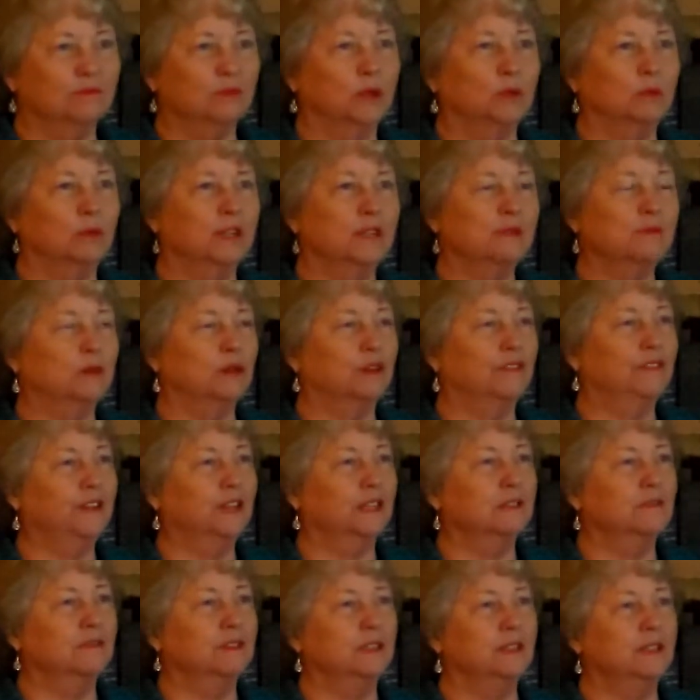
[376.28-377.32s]
One way is more
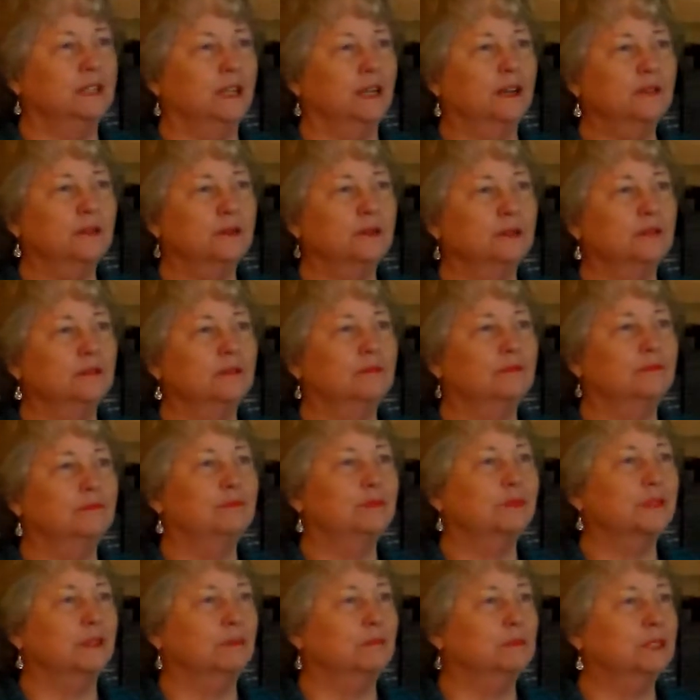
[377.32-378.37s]
effective than the other.
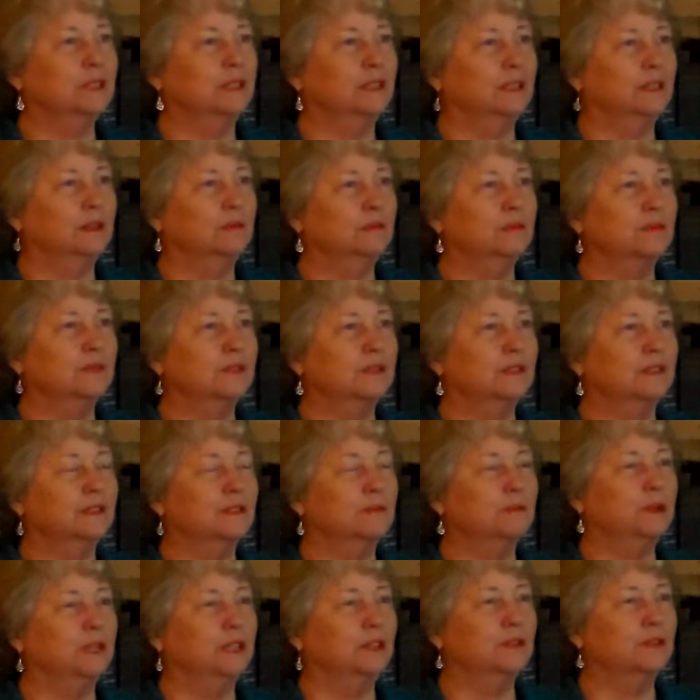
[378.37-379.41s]
Sometimes it
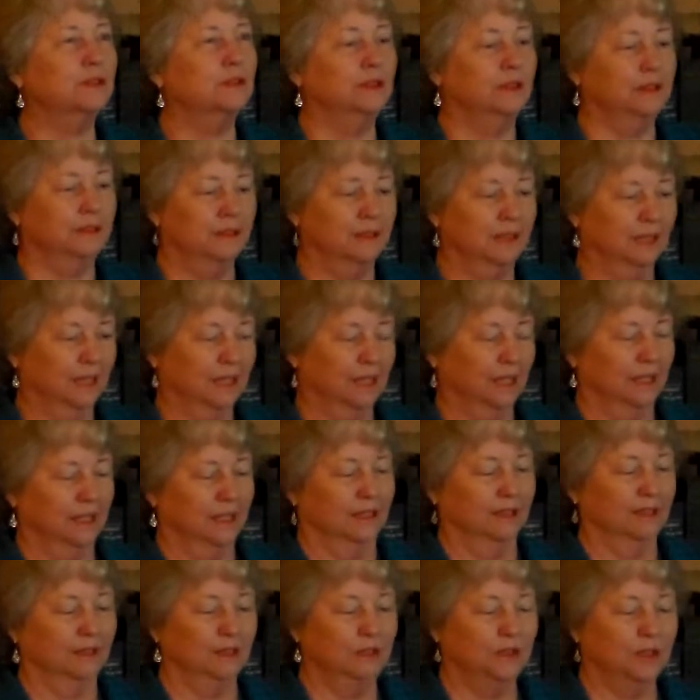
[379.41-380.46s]
depends on,
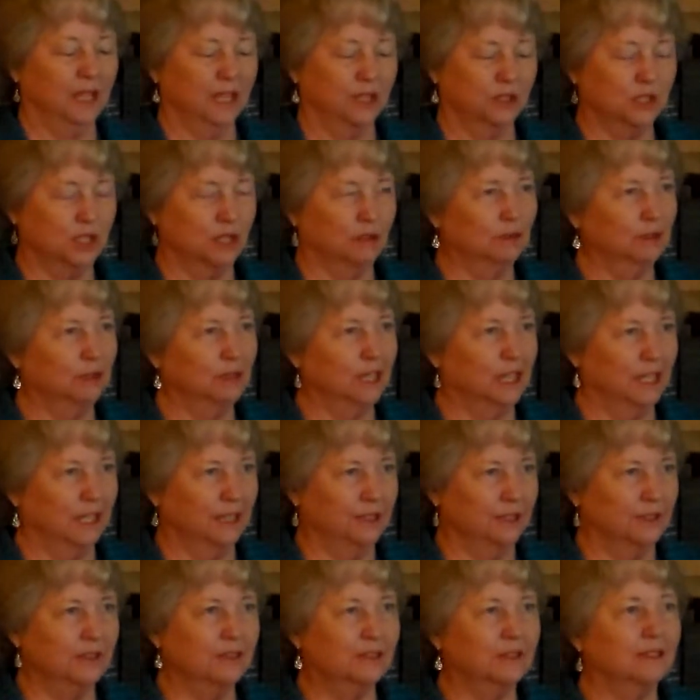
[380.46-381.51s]
you can't
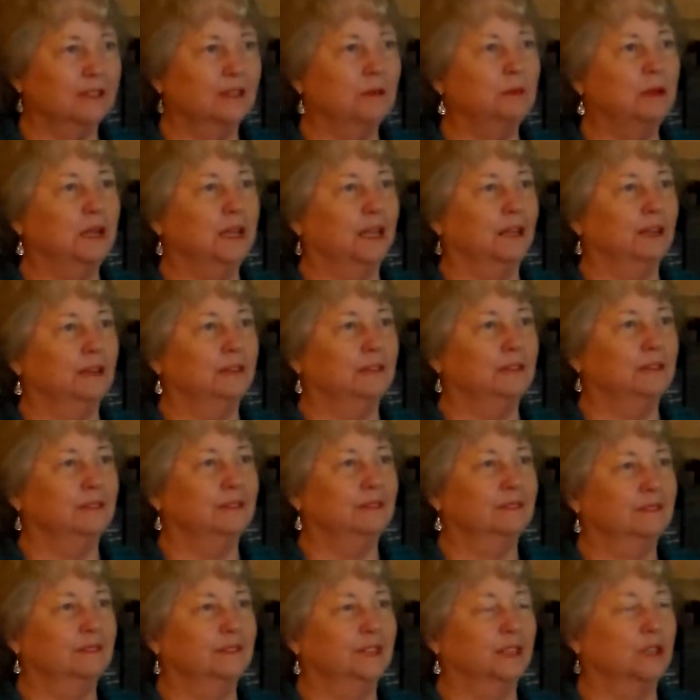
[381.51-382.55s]
generalize about
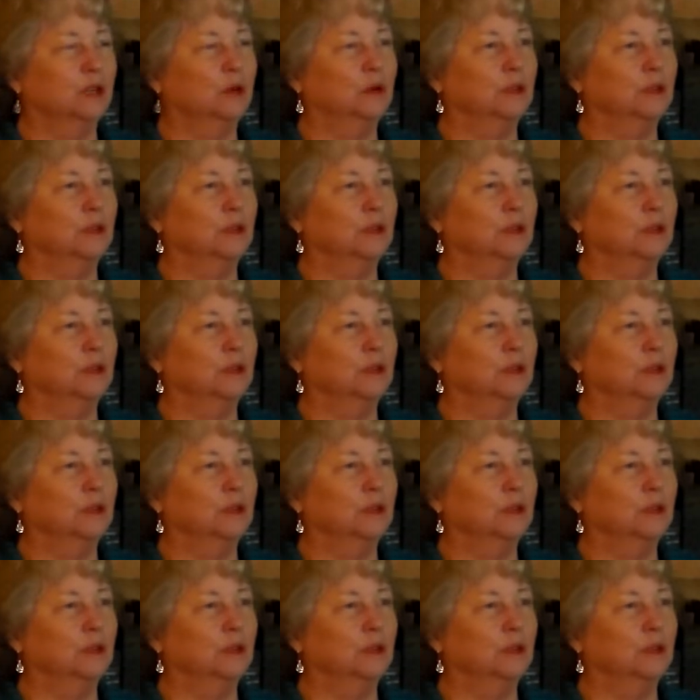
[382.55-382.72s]
a